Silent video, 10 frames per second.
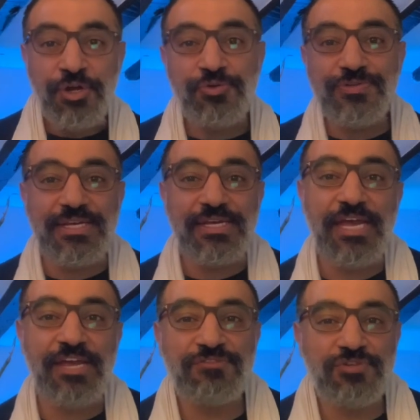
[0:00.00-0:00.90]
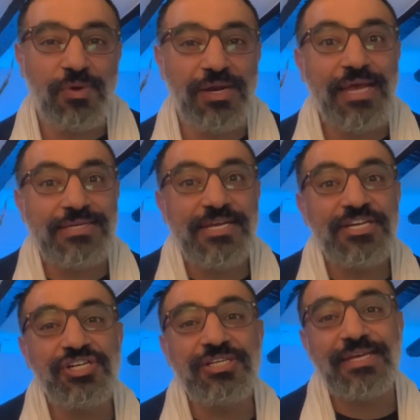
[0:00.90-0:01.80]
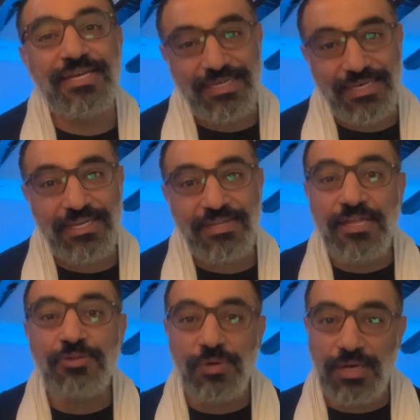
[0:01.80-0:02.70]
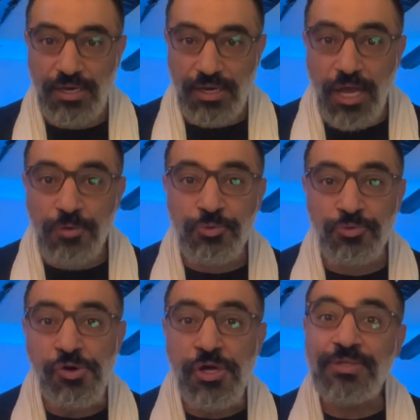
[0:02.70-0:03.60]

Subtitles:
using a visualization technique that will allow you